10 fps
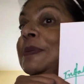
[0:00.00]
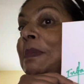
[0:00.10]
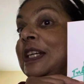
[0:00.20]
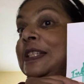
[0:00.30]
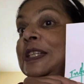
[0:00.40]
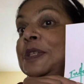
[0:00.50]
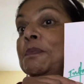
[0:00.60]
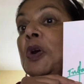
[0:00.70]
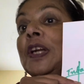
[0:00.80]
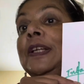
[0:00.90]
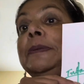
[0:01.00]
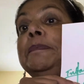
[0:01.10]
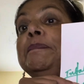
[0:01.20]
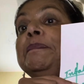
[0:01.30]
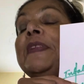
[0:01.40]
Marx's model,
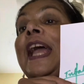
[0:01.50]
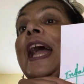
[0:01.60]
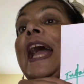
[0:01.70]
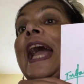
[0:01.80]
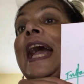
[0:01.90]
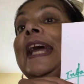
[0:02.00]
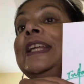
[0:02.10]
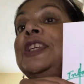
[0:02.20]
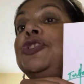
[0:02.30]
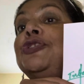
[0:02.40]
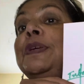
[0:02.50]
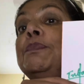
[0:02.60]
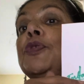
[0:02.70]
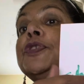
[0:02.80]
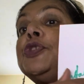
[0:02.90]
and history
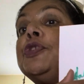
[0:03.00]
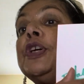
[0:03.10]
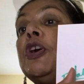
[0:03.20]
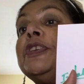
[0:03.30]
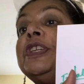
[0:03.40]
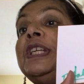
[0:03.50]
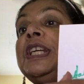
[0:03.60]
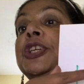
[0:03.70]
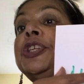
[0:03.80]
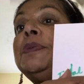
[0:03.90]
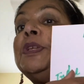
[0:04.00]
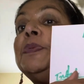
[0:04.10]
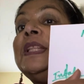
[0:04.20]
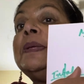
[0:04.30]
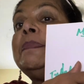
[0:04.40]
moves through a contradiction
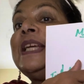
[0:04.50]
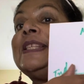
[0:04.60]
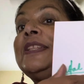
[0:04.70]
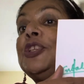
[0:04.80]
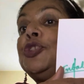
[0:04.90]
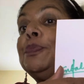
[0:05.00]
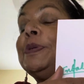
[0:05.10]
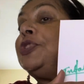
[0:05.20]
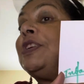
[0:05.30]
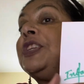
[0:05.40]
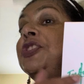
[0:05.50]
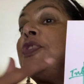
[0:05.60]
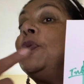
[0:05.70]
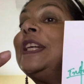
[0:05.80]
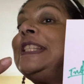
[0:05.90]
between the base and the superstructure.
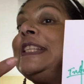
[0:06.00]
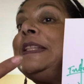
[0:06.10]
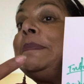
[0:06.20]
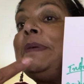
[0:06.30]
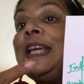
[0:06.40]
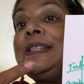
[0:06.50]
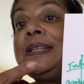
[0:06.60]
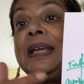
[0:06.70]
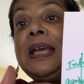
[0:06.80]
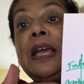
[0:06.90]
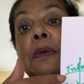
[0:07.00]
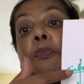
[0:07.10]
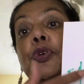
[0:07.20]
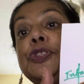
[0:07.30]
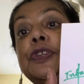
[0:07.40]
What is in the base?
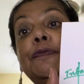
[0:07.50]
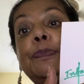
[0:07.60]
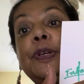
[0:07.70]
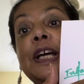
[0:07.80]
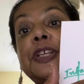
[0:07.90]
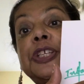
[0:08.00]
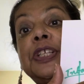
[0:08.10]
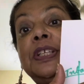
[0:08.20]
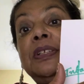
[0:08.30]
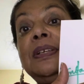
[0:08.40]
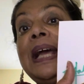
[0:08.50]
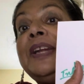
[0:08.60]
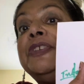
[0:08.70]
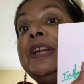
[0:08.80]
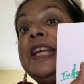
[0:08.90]
Modes of production
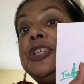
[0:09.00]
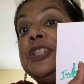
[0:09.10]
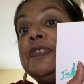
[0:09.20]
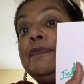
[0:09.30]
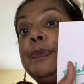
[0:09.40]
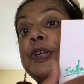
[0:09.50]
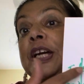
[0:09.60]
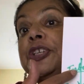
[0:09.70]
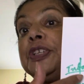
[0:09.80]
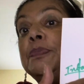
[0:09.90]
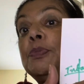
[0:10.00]
and relations of production.